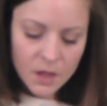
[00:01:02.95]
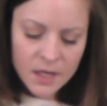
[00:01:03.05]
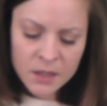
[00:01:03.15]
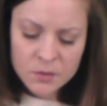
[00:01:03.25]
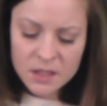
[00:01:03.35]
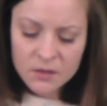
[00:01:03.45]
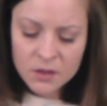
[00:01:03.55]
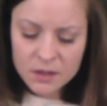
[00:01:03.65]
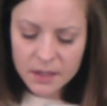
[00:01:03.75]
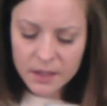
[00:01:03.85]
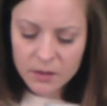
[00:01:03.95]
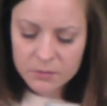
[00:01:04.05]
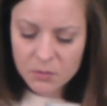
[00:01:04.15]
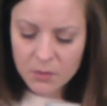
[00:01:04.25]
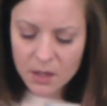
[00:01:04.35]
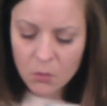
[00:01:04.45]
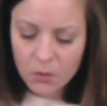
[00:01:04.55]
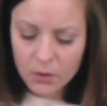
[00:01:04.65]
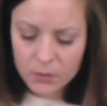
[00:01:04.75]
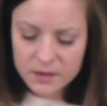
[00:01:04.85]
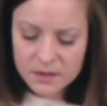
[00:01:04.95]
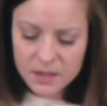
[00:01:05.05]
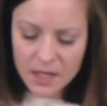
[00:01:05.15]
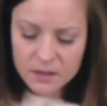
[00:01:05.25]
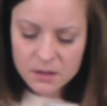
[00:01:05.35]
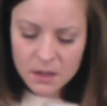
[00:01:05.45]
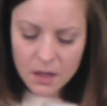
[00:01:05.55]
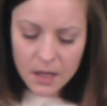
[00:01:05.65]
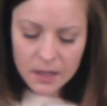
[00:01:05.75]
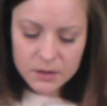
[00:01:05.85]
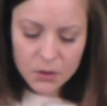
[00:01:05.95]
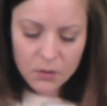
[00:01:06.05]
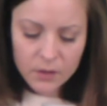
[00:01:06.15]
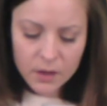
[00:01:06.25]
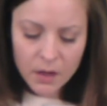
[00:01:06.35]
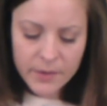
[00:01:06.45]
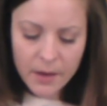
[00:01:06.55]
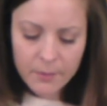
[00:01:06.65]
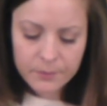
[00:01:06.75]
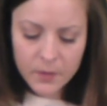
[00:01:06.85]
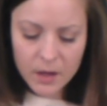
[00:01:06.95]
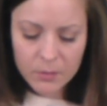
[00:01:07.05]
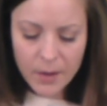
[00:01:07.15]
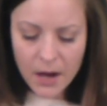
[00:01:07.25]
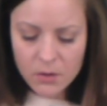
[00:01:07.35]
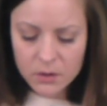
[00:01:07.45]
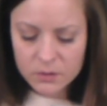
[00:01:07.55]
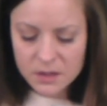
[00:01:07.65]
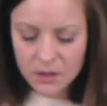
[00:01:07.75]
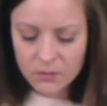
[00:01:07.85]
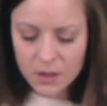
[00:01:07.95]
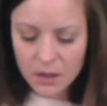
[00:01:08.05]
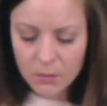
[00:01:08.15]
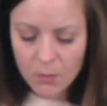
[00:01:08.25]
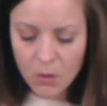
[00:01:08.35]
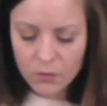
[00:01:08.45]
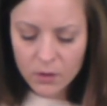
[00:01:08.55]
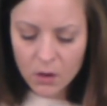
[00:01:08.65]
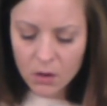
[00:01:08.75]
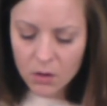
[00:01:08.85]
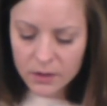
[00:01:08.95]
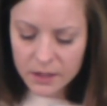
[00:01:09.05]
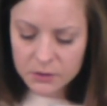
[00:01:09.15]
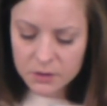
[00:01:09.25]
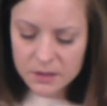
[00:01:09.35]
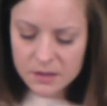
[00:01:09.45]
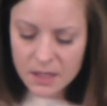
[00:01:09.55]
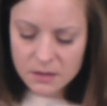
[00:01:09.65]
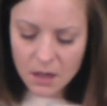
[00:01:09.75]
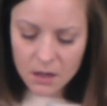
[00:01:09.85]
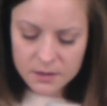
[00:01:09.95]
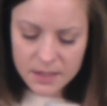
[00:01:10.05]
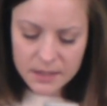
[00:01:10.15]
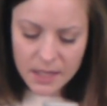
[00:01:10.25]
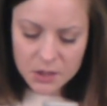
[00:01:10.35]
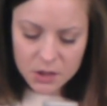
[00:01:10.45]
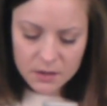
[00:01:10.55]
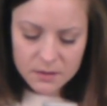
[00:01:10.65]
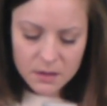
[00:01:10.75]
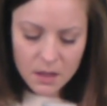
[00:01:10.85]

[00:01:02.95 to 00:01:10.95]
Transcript: And it was given unto him to make war with the saints, and to overcome them. And power was given him over all kindreds and tongues and nations.